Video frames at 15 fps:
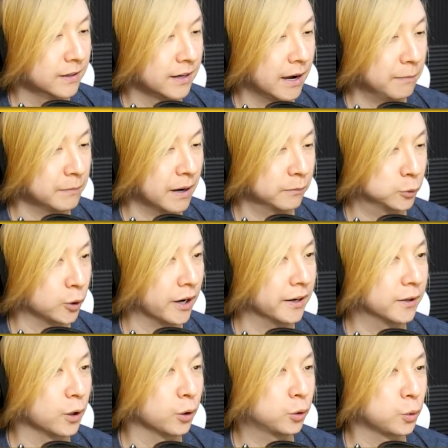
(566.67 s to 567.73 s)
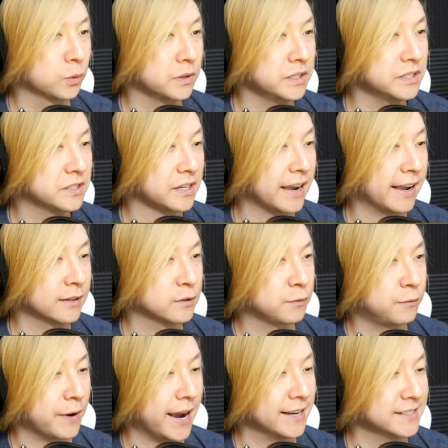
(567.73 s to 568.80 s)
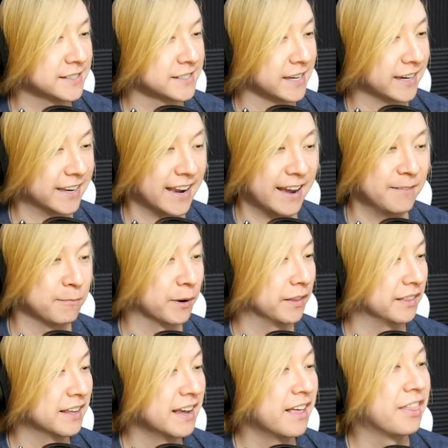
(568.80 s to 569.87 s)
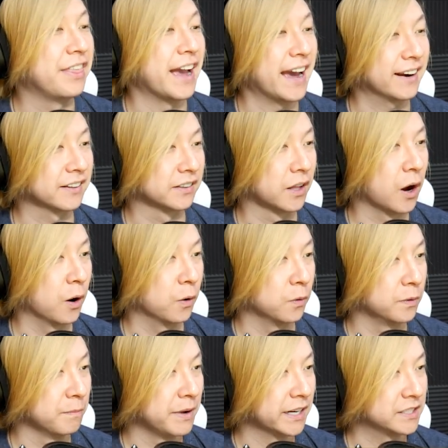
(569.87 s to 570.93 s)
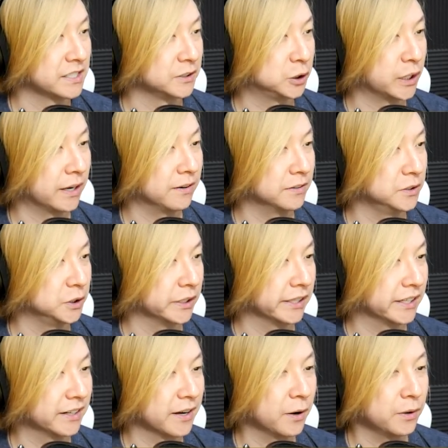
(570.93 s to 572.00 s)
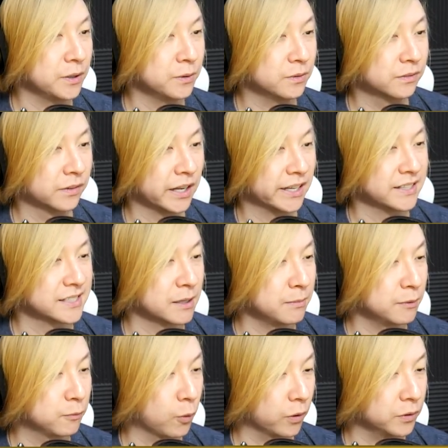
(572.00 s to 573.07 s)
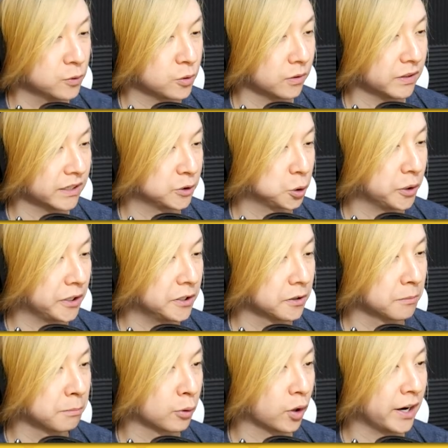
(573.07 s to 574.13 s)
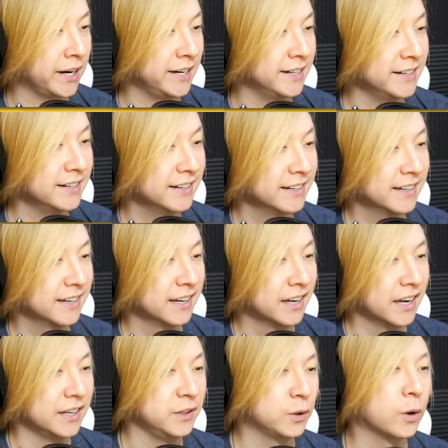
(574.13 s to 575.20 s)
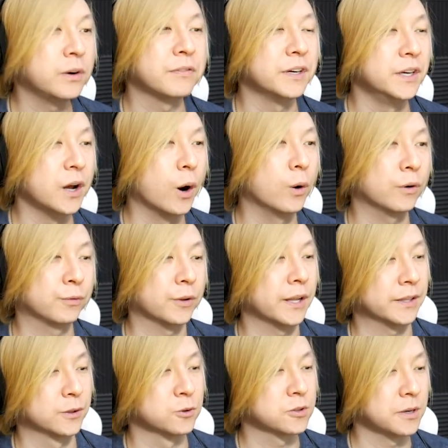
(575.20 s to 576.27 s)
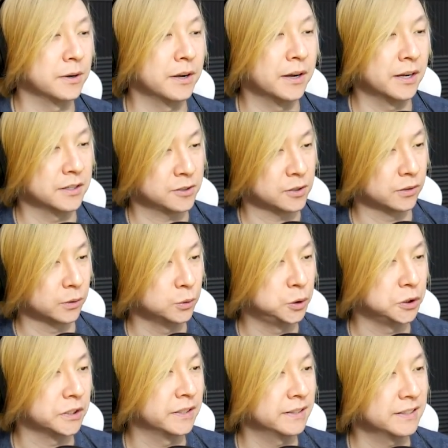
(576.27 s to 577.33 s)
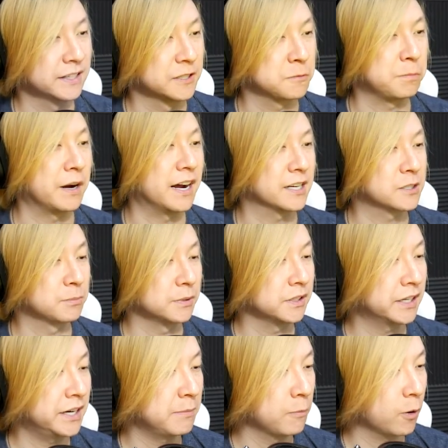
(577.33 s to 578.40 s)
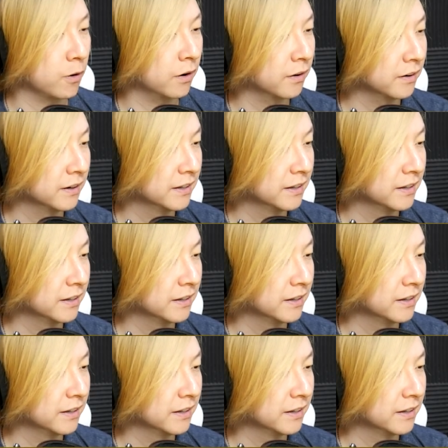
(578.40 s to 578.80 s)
I'm trying to go through these as fast as I can, but that alone makes it challenging, you know? You, like I said before, you sort of like trick your brain, and you don't even know if like there's a solution that's possible anymore.